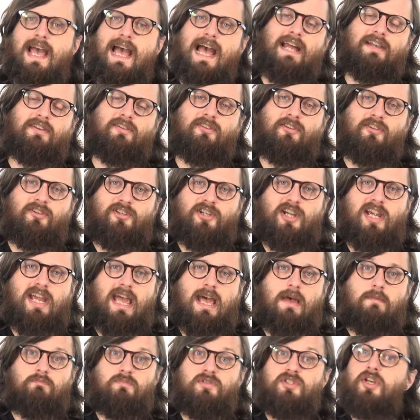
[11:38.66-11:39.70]
and as a
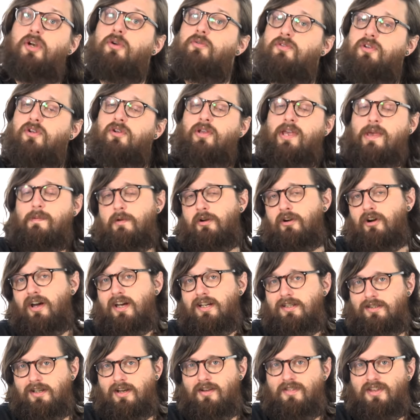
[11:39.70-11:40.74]
GM, so do keep your
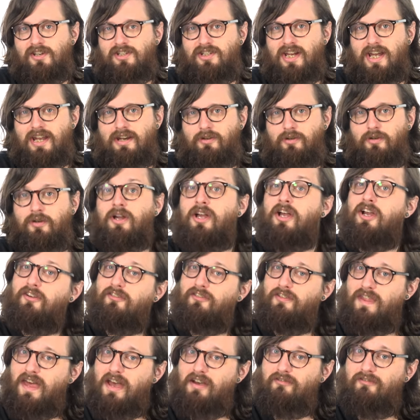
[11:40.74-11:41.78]
eyes on the channel
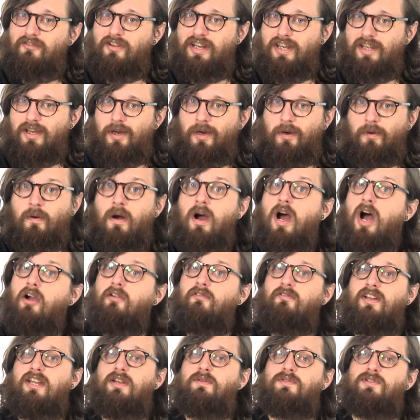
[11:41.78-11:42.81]
for that video.
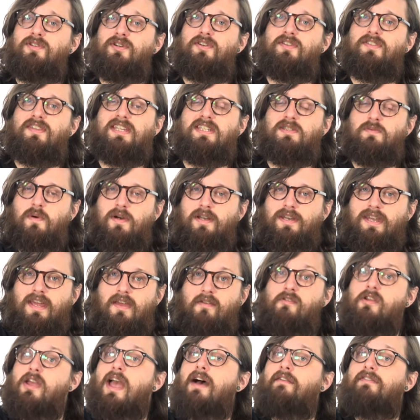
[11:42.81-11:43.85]
Hopefully you enjoyed this one.
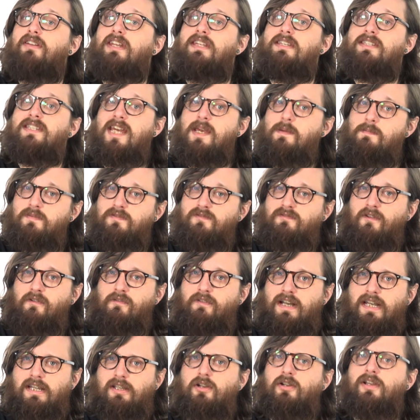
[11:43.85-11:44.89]
If you have any tips for
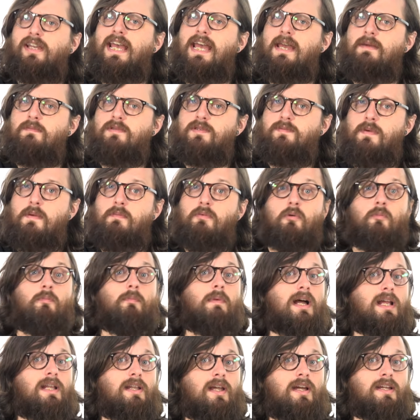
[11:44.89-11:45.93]
really good games people
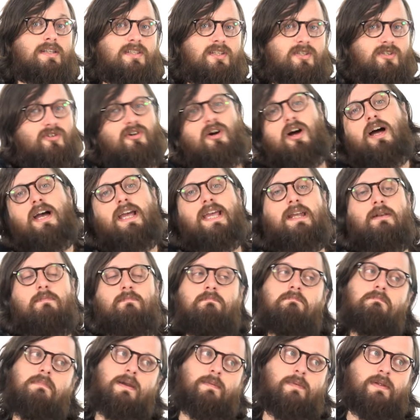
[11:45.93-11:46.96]
might like to try
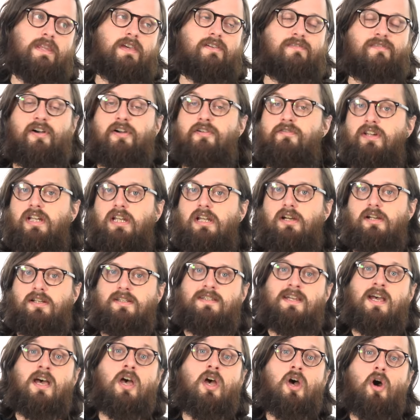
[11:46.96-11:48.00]
and maybe they've
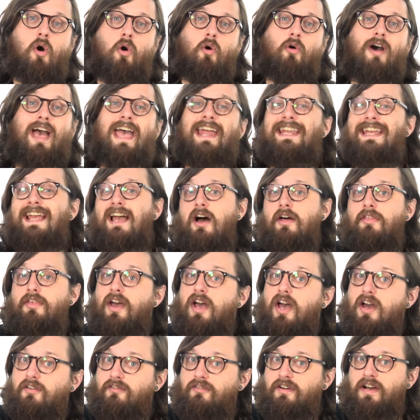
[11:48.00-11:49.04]
overlooked, or any
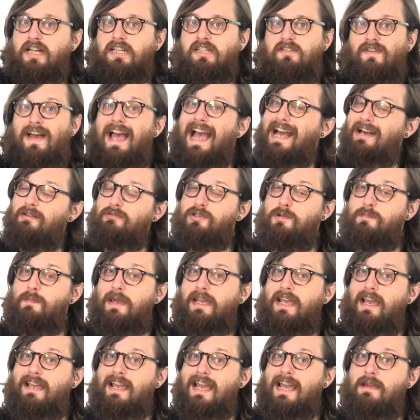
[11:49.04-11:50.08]
other advice for how to
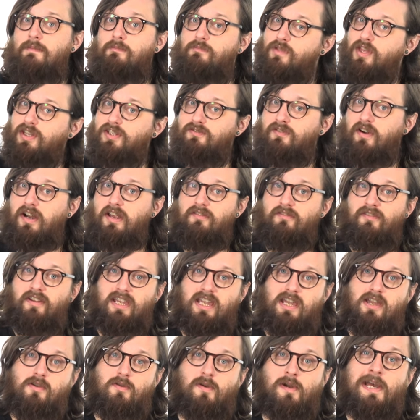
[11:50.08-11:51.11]
pick a game that's right for
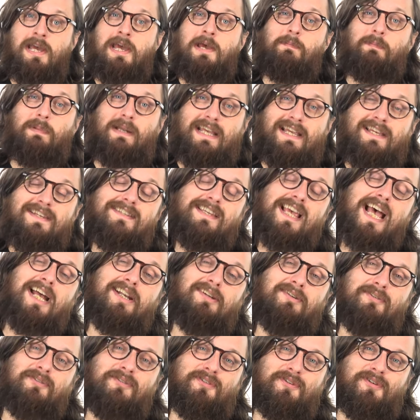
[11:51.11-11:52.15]
you, please add
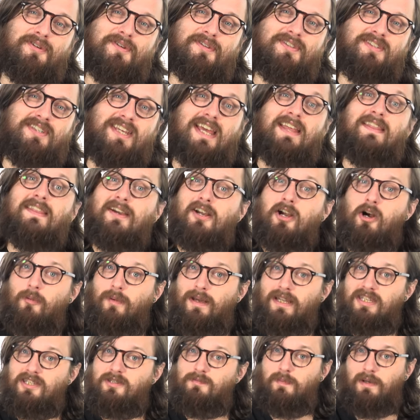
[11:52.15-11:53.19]
your thoughts in the
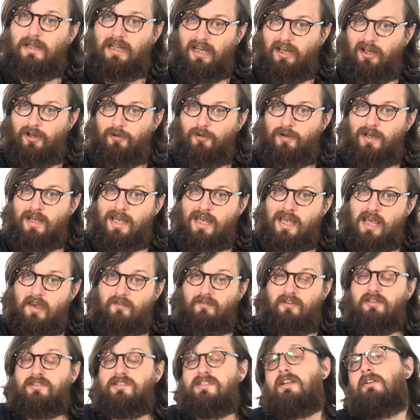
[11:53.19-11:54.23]
comments below. If
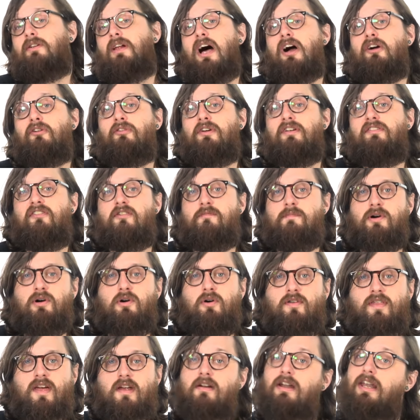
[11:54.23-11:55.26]
you're still hungry for
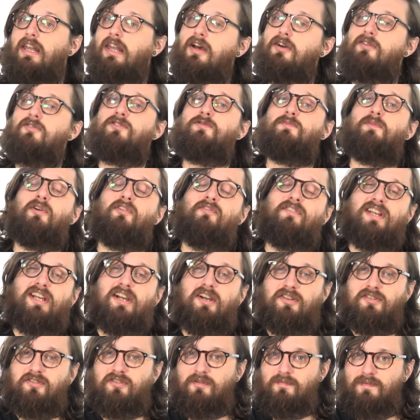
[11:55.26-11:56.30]
more, there are loads more
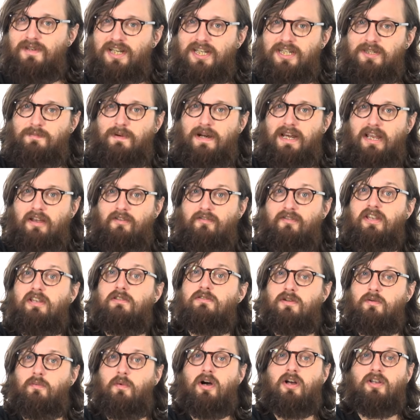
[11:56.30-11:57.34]
videos from Dicebreaker for you
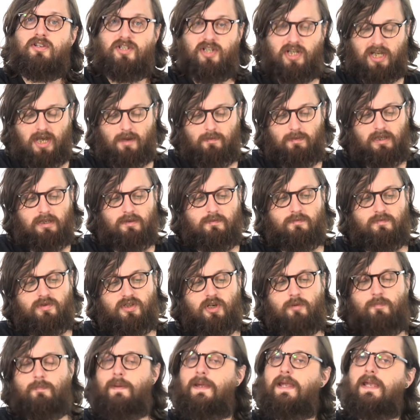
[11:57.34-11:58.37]
to watch. A couple of them
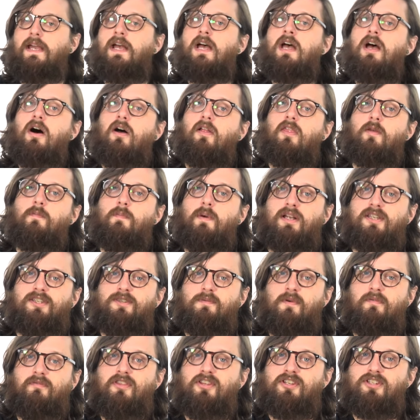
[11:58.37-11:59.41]
should be on the
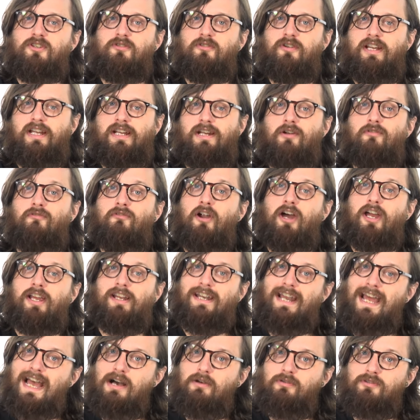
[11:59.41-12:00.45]
bottom of the screen right
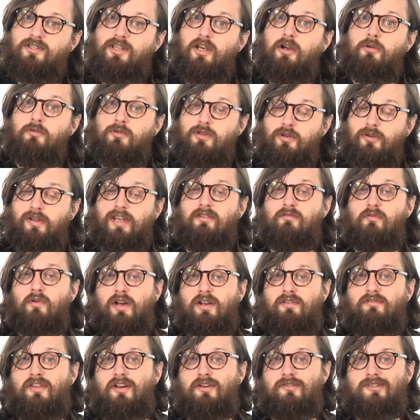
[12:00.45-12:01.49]
now, so do give
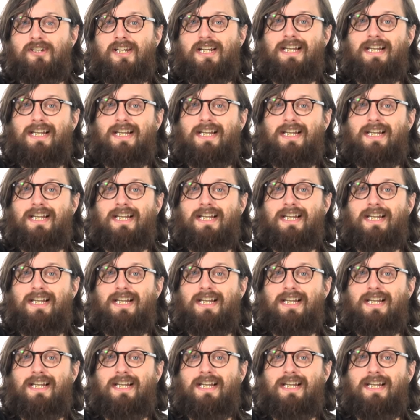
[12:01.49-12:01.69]
one of those a